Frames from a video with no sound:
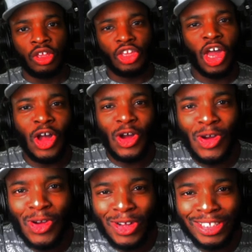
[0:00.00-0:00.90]

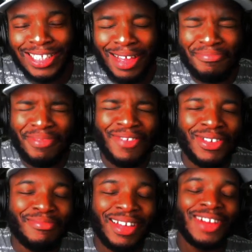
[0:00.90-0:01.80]
Yo, what's up
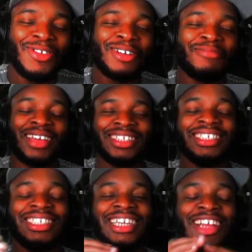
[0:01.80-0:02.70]
everybody? Welcome back
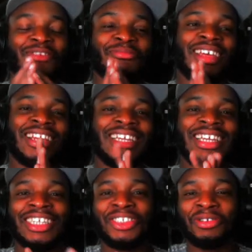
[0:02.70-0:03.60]
to the channel, man.
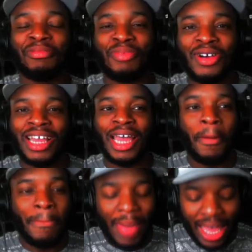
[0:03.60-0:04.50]
It is your boy
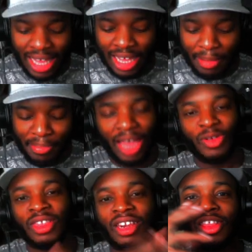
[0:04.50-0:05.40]
Emeka
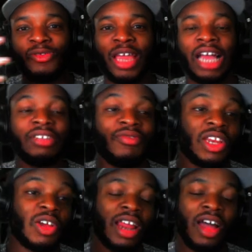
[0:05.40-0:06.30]
back with another reaction
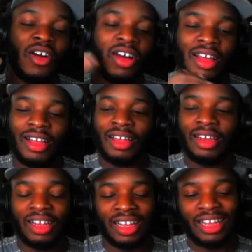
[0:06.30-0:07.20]
video. Now
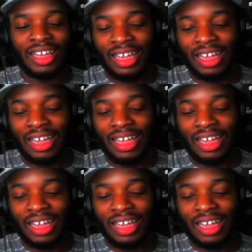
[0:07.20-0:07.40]
look,